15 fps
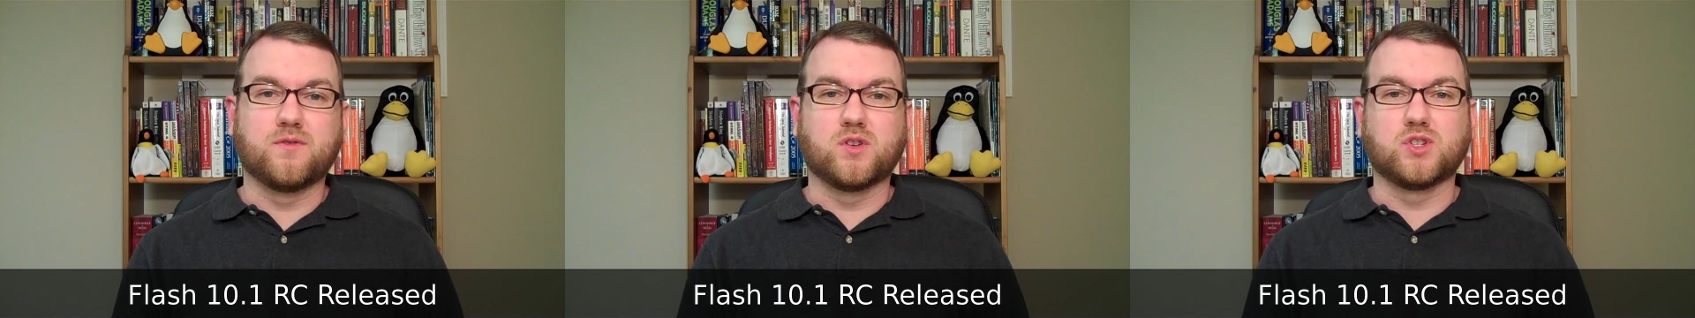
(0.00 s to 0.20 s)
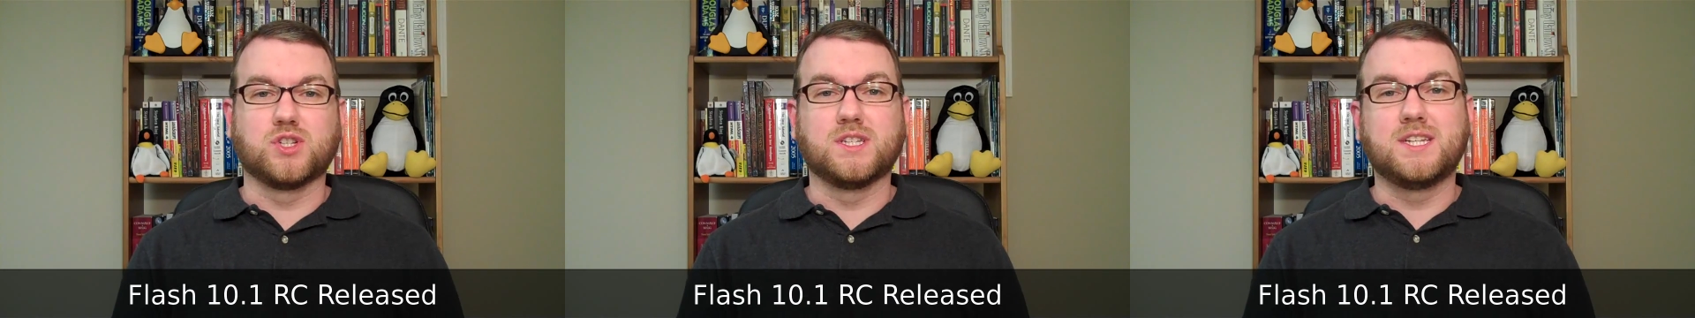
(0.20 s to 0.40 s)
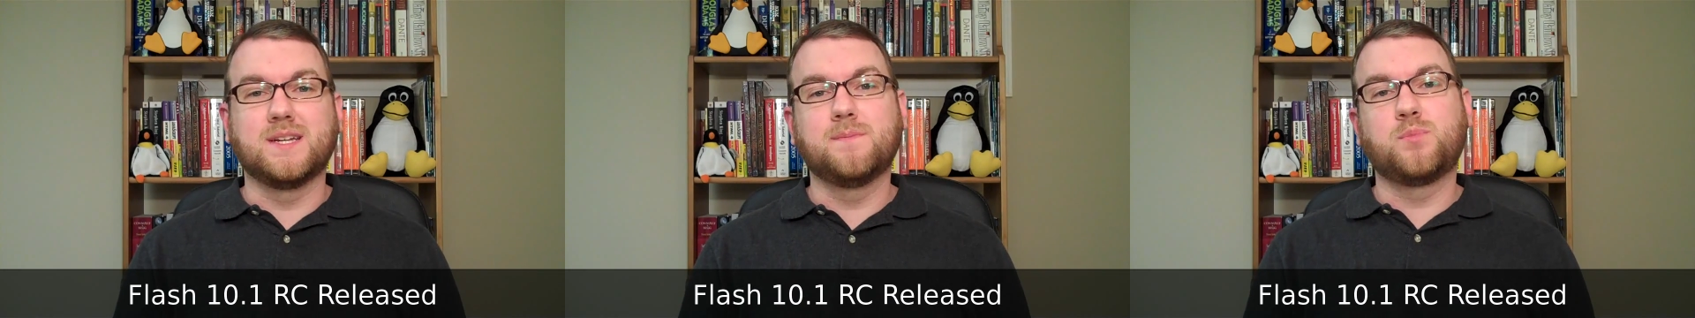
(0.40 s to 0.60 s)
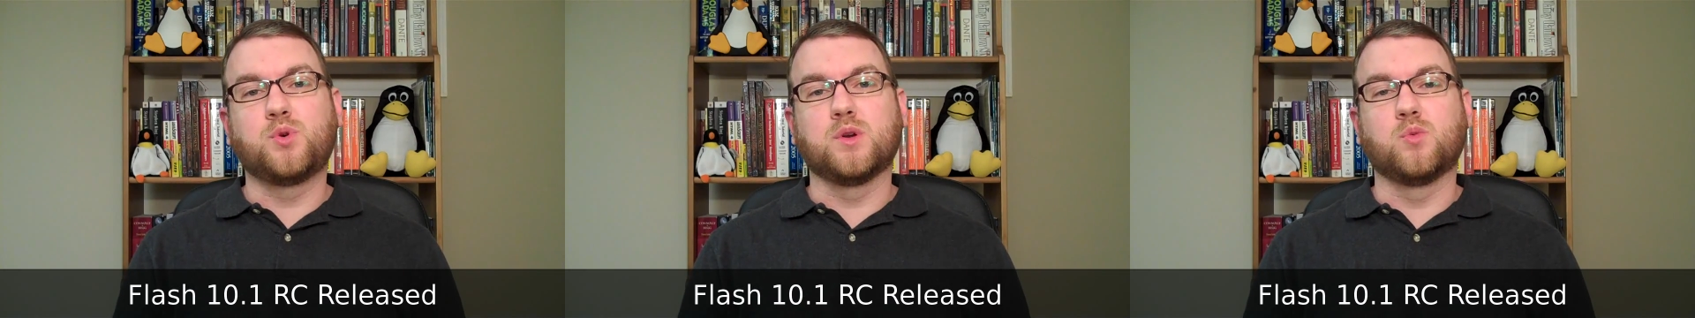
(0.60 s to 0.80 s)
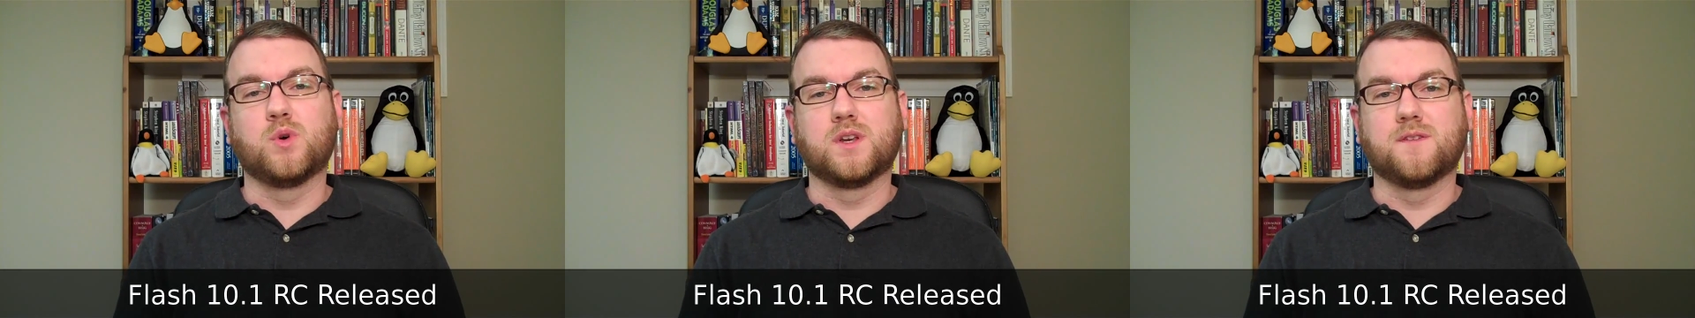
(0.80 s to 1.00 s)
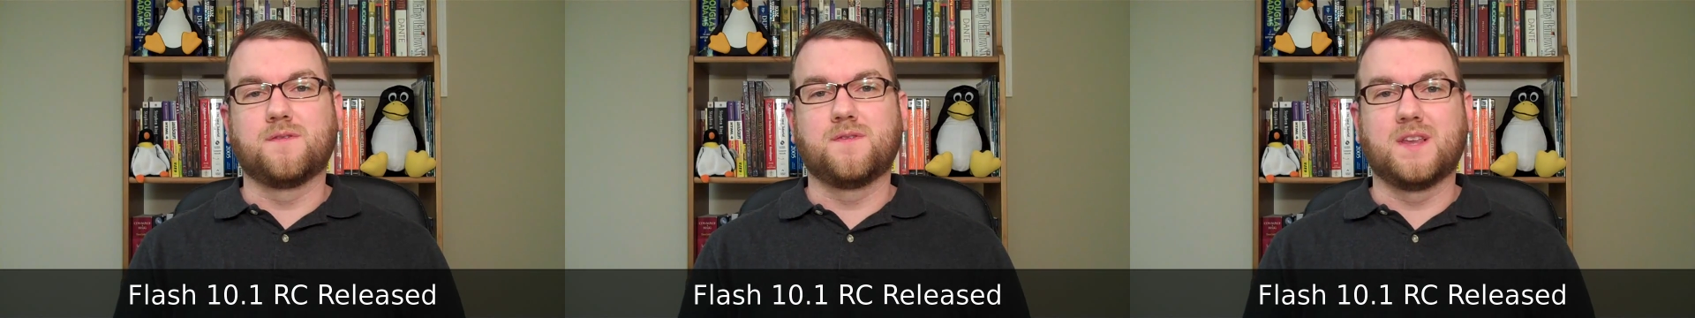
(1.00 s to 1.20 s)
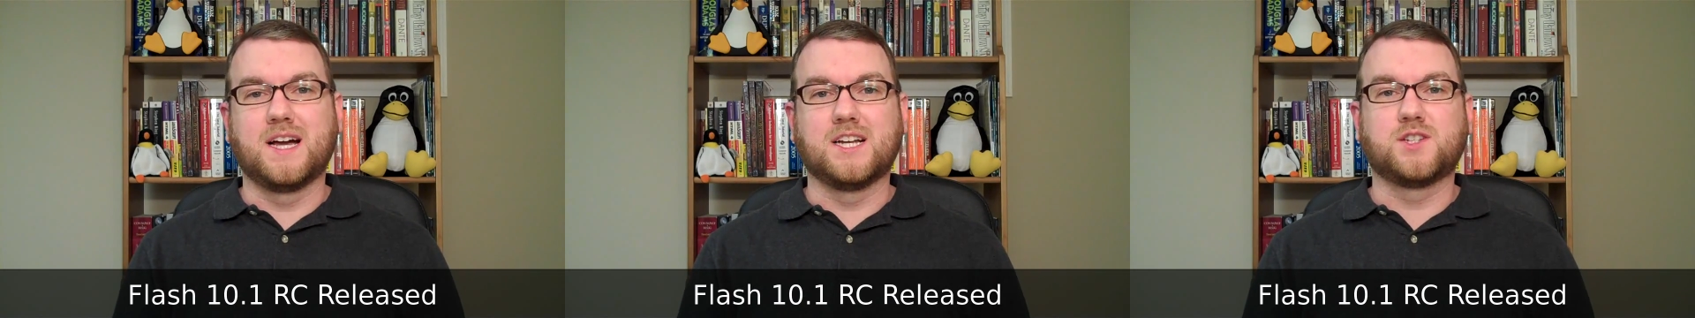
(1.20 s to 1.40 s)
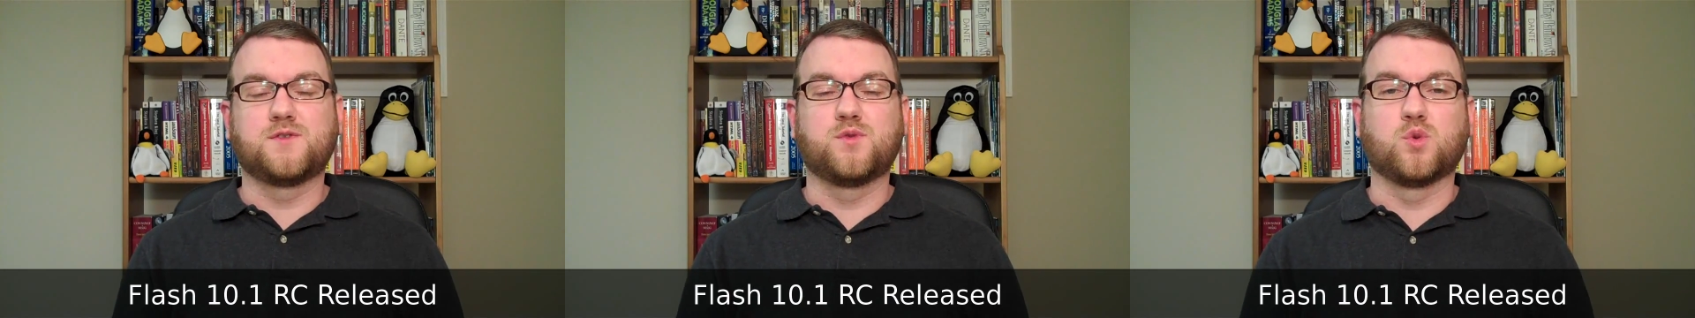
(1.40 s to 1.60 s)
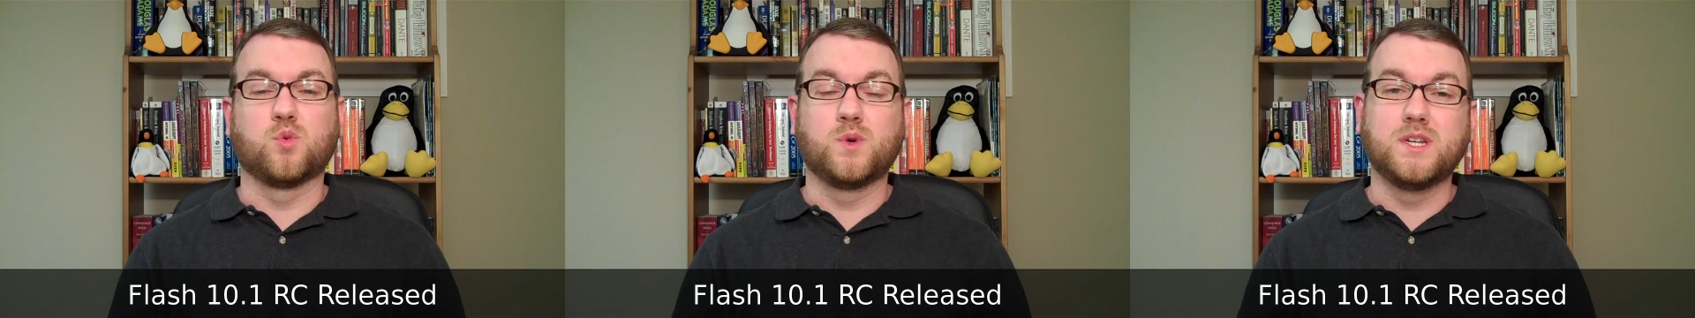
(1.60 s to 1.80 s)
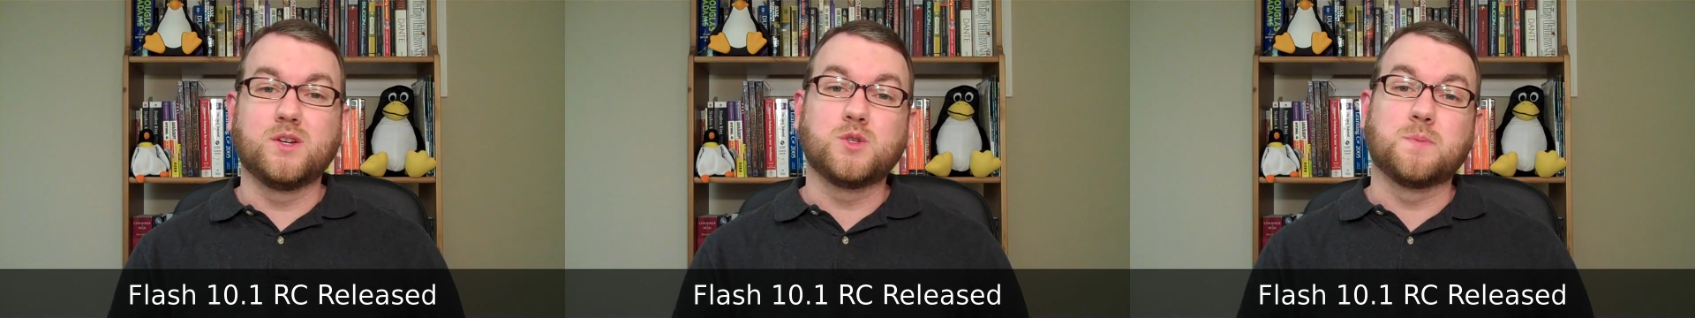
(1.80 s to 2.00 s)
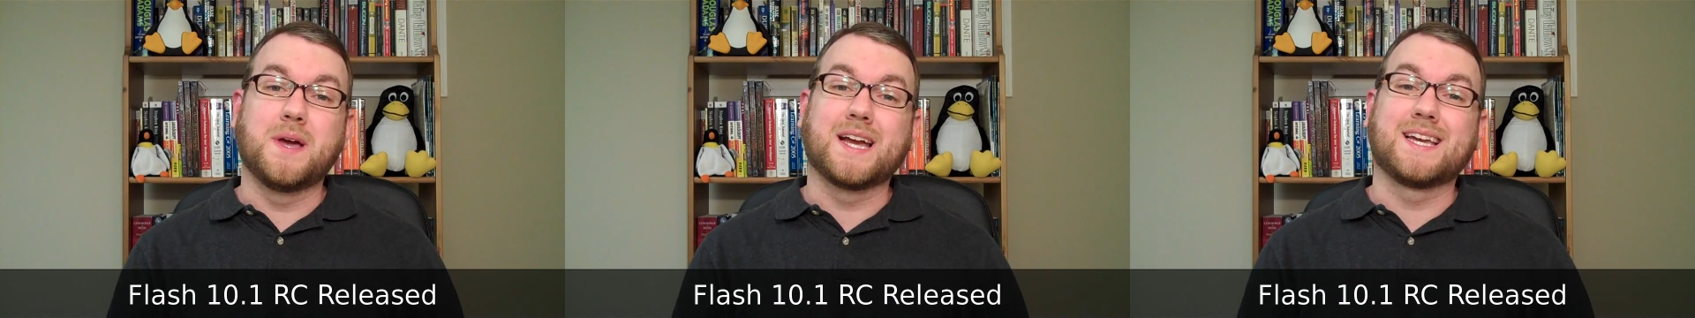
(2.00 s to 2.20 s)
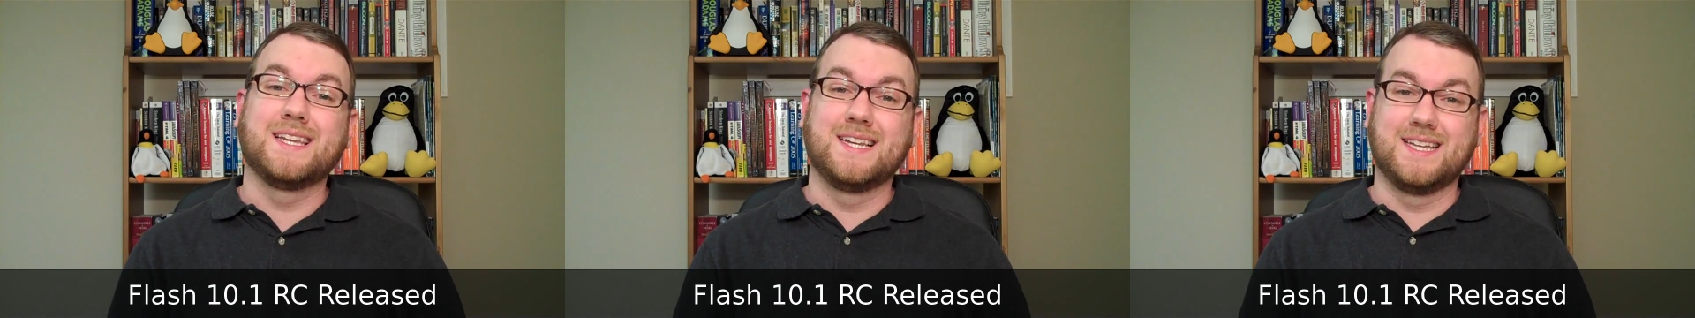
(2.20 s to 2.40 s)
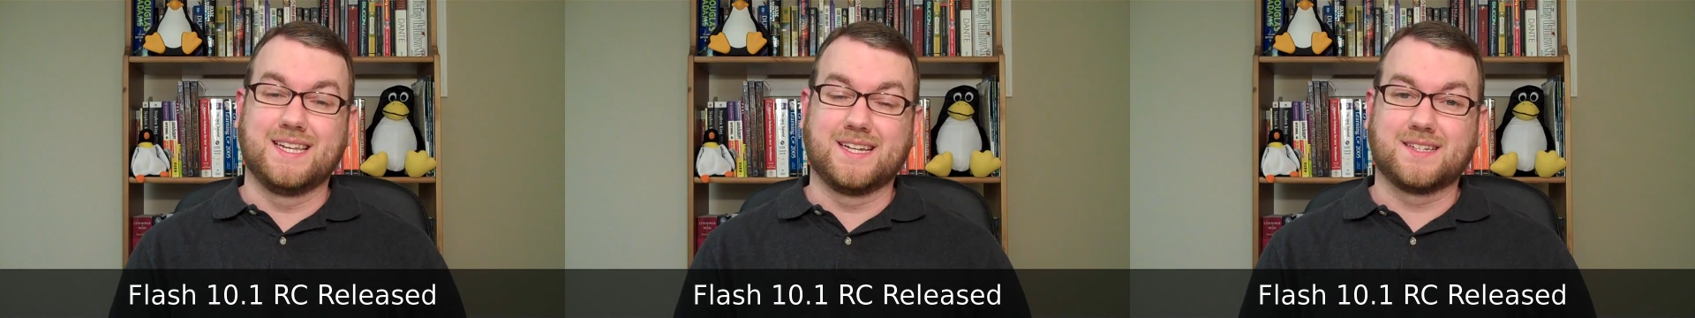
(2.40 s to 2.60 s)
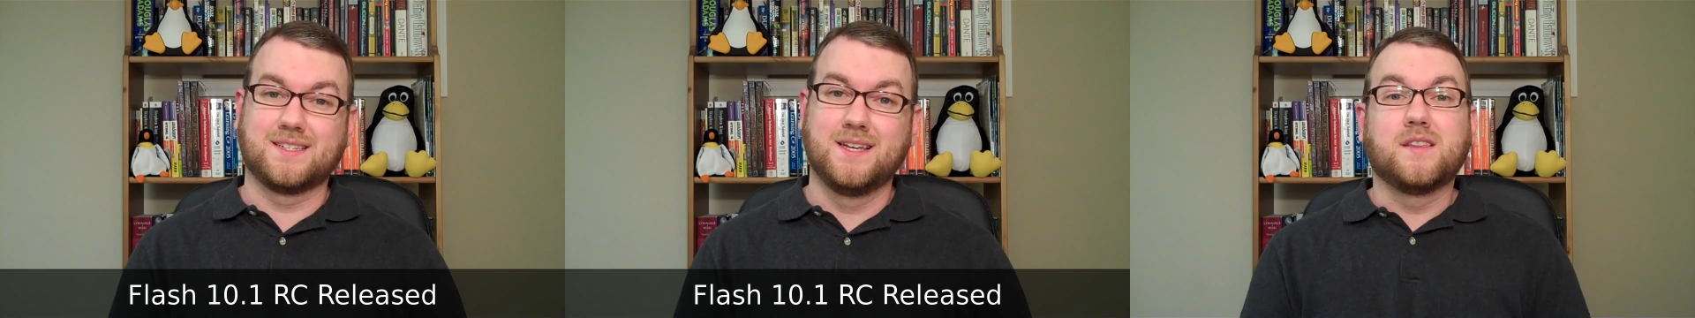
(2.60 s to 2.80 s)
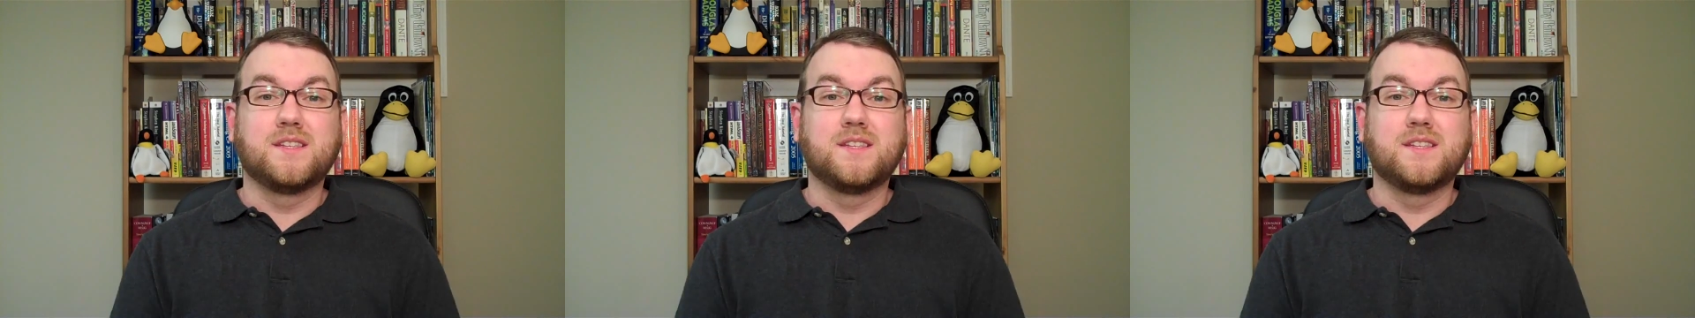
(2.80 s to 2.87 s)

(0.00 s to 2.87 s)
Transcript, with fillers: version 10.1 of Flash for Windows, Mac, and Linux.